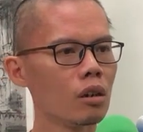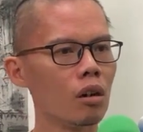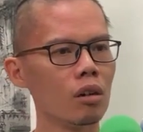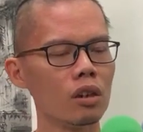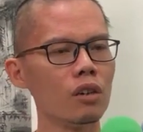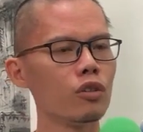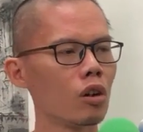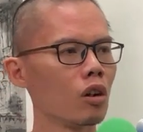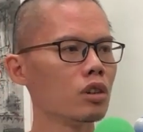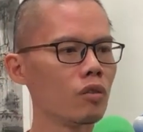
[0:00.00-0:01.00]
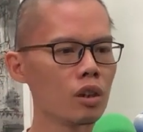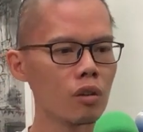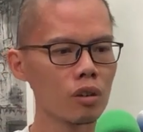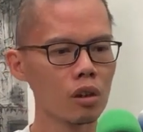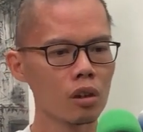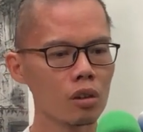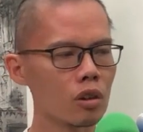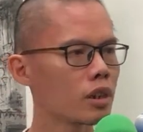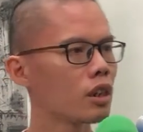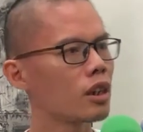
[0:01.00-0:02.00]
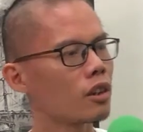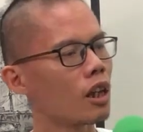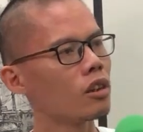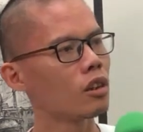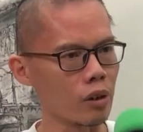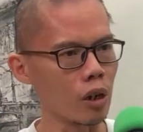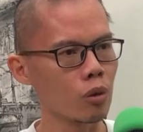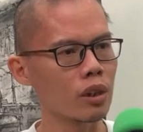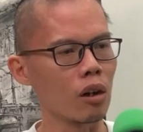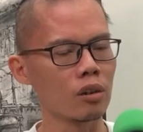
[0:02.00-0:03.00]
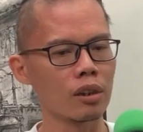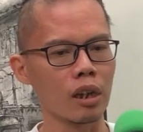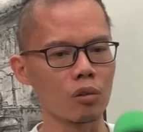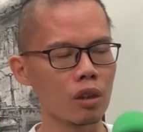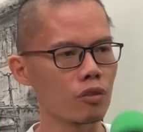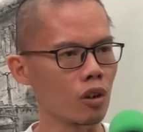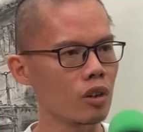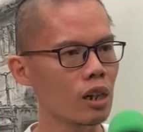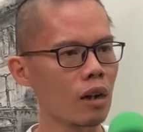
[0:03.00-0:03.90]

Or if you're conservative, just set aside 100,000 for it.